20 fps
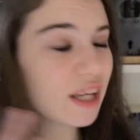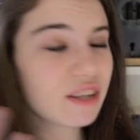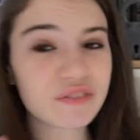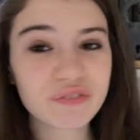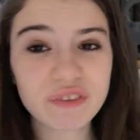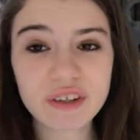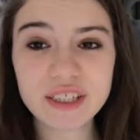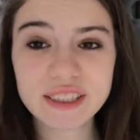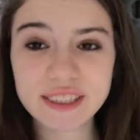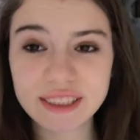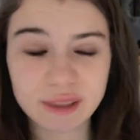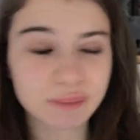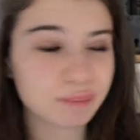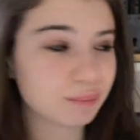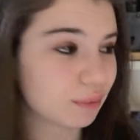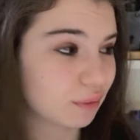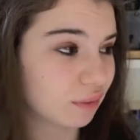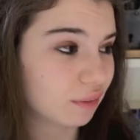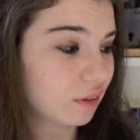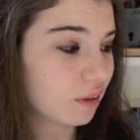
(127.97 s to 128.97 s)
It's very
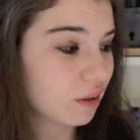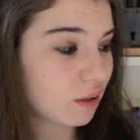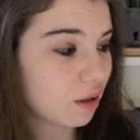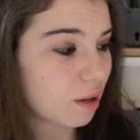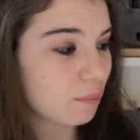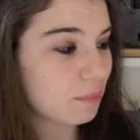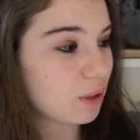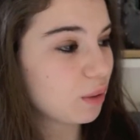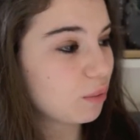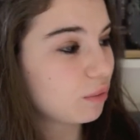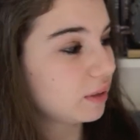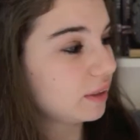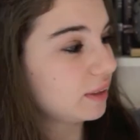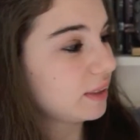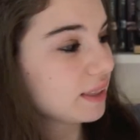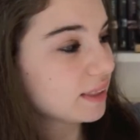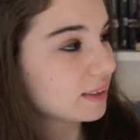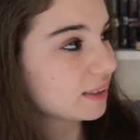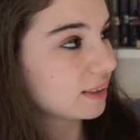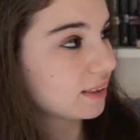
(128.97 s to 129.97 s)
simple. I mean, all it
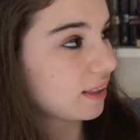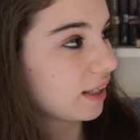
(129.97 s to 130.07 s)
is is